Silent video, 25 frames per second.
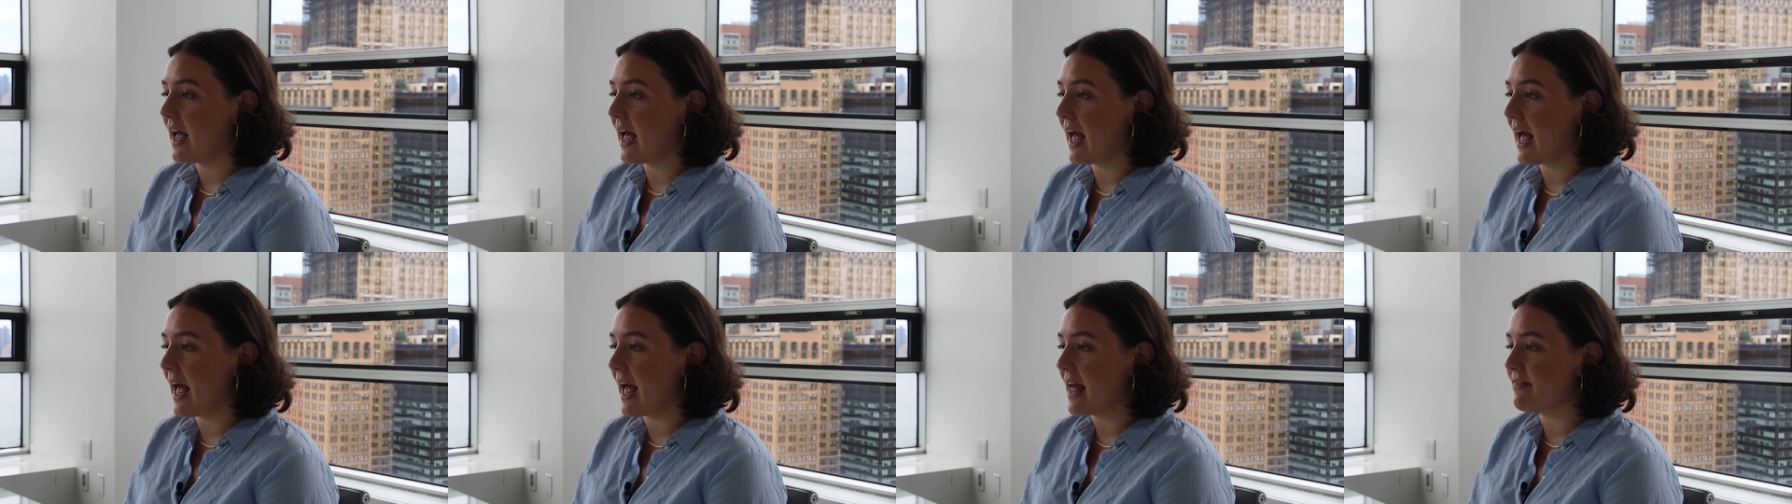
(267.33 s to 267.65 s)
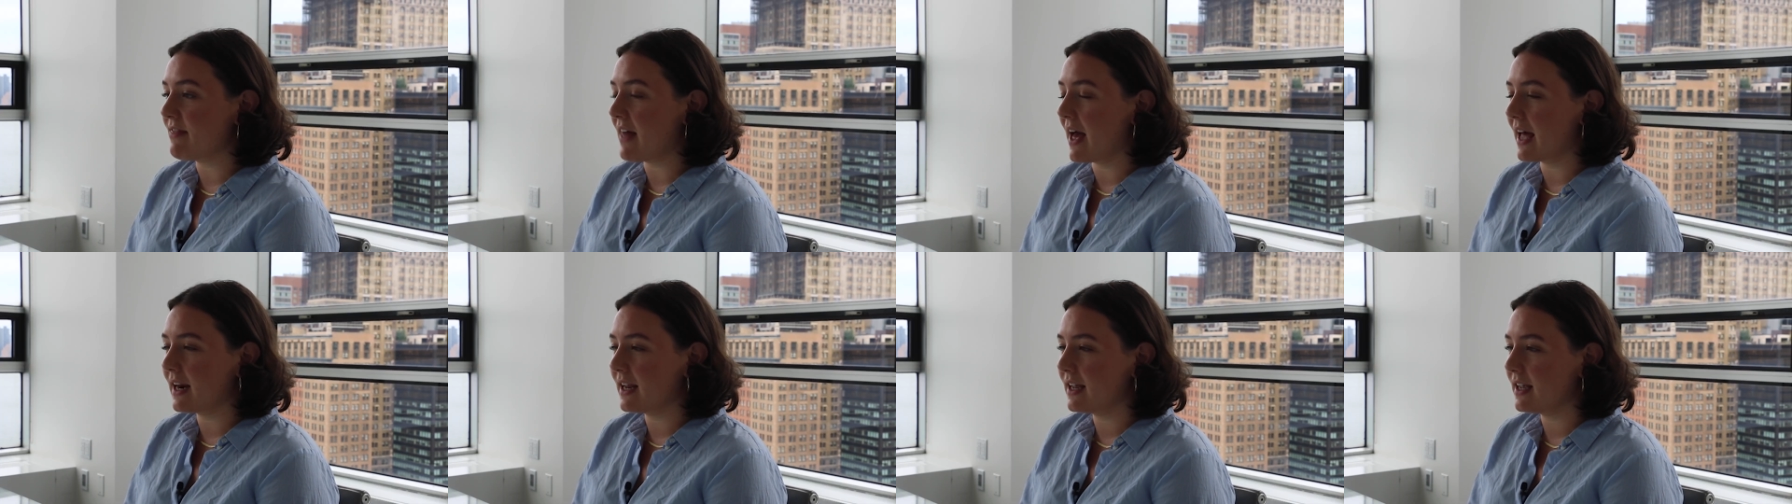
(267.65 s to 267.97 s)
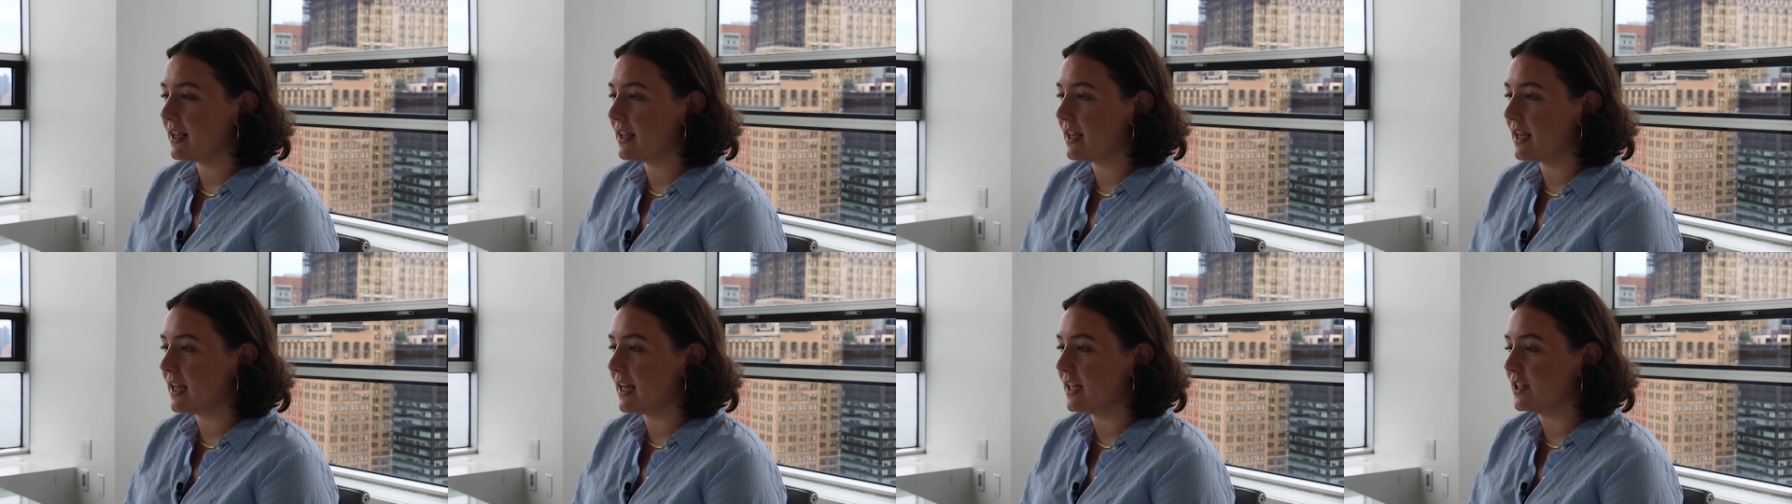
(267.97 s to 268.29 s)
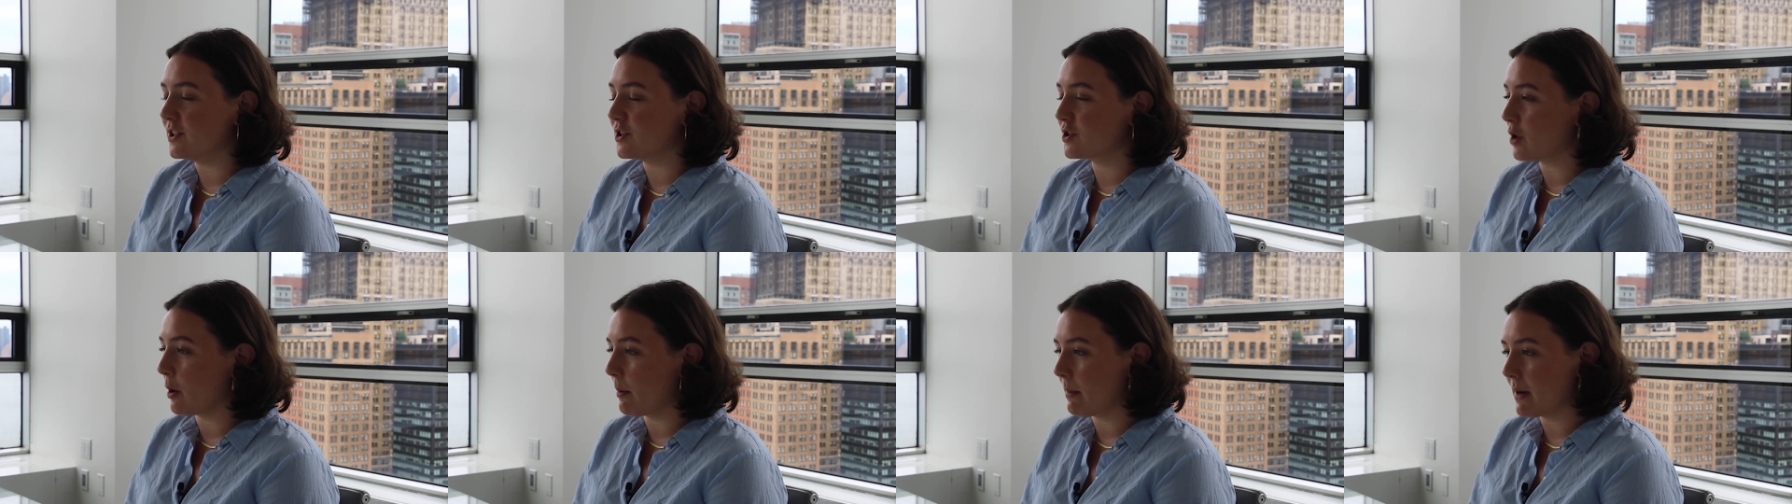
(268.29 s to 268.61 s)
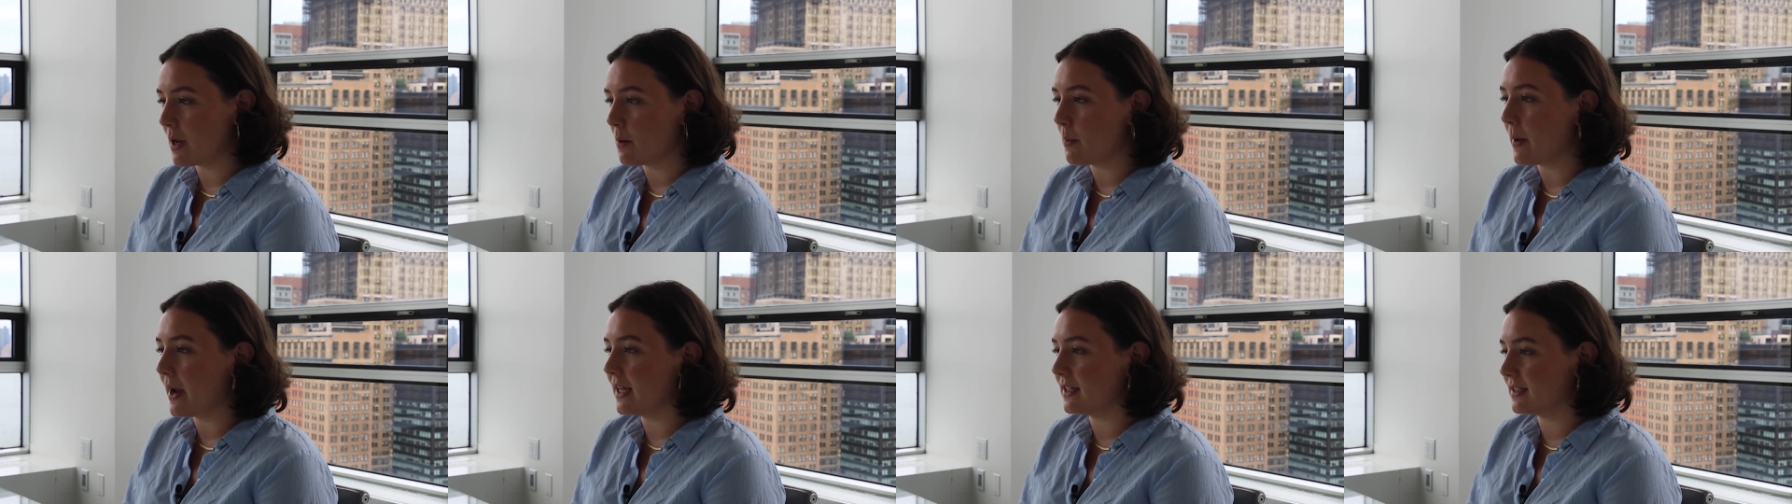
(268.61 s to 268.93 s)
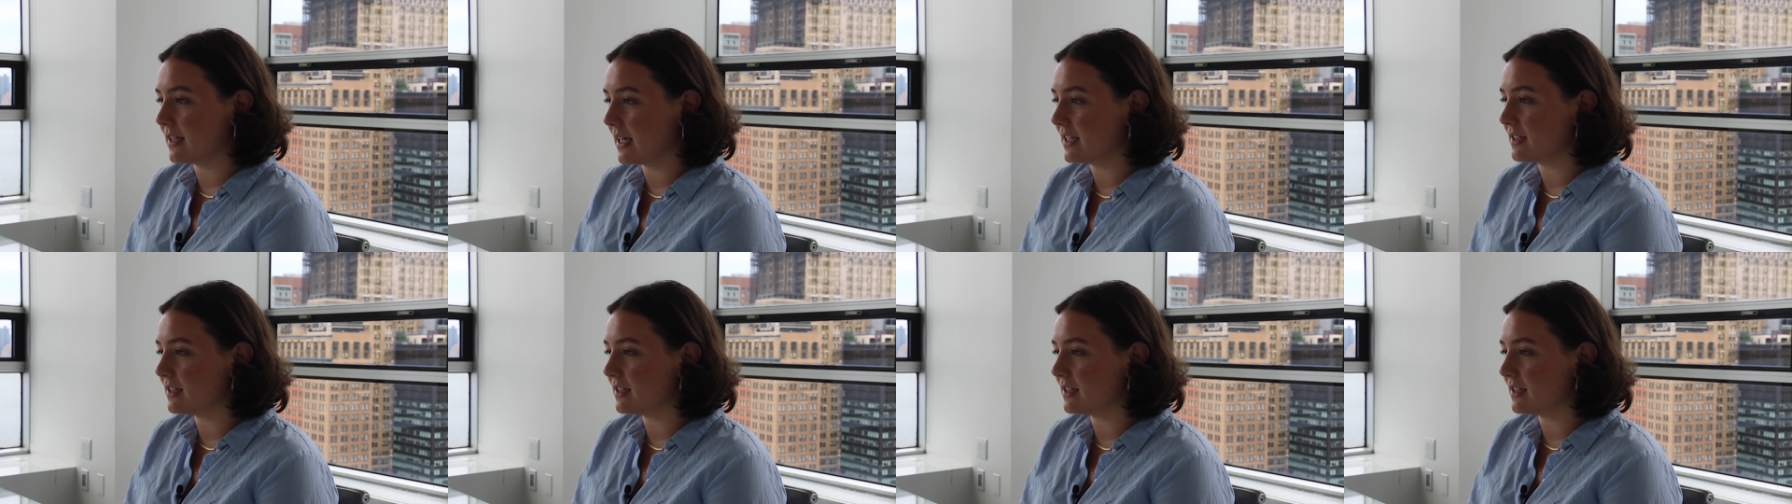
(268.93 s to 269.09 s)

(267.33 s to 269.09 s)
and that, in so many ways,